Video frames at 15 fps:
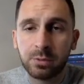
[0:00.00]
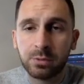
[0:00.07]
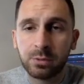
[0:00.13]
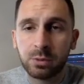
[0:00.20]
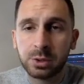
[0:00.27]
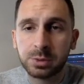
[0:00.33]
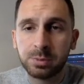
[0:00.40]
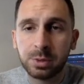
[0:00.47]
of
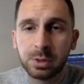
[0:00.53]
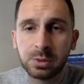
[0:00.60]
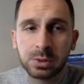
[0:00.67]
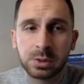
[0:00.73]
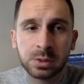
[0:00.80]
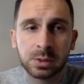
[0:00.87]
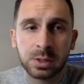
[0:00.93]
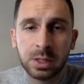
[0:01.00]
course,
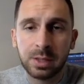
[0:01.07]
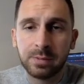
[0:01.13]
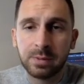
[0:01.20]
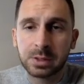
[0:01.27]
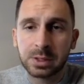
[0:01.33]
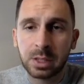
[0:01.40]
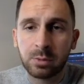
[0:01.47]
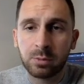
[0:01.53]
because the
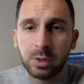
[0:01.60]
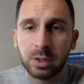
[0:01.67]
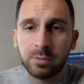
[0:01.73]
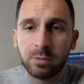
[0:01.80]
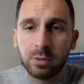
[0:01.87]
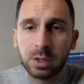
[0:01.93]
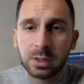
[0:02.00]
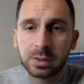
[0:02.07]
levels are really
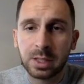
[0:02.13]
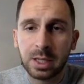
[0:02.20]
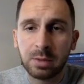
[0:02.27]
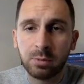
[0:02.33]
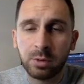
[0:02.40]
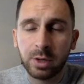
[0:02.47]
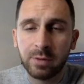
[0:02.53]
volatile.